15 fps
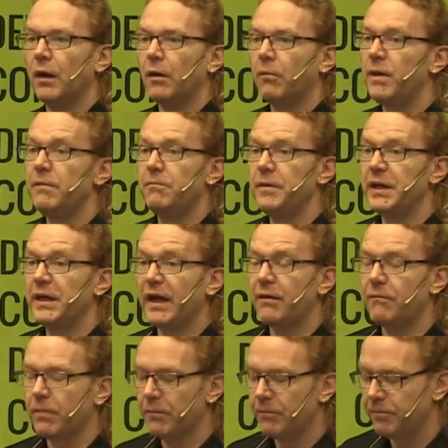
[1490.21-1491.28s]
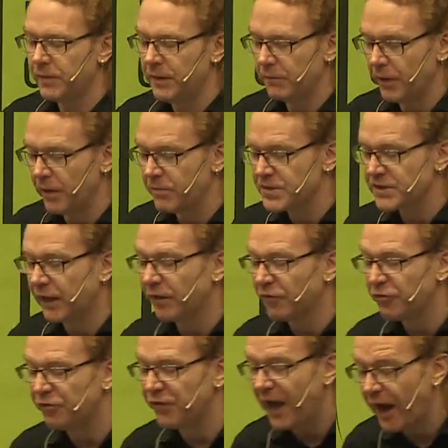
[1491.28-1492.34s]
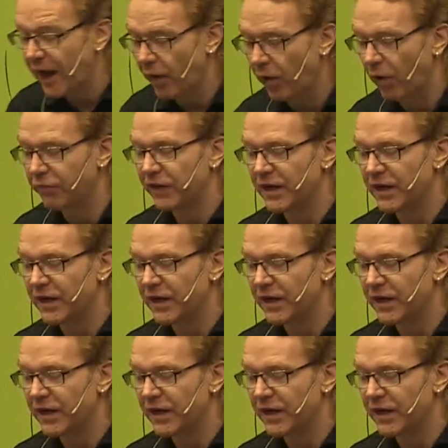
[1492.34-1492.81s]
It was unfair of